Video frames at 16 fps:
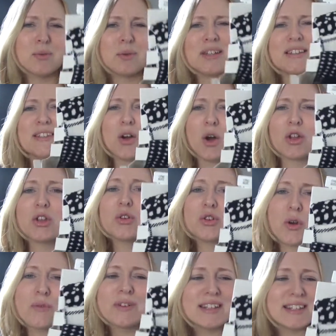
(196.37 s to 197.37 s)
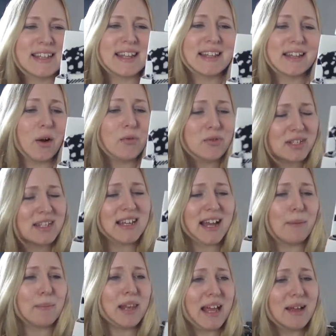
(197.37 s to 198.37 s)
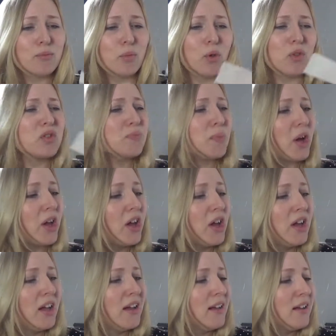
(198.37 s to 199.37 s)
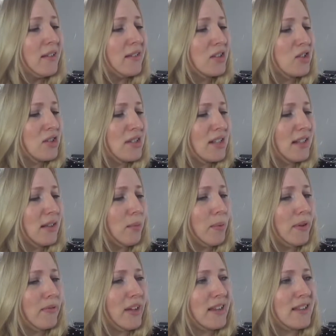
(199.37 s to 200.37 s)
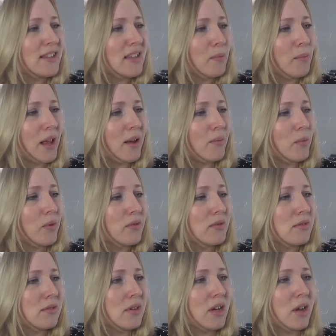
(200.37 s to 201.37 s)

Well, it's not. You can obviously get plain ones, but they're just a little bit fancy than plain ones.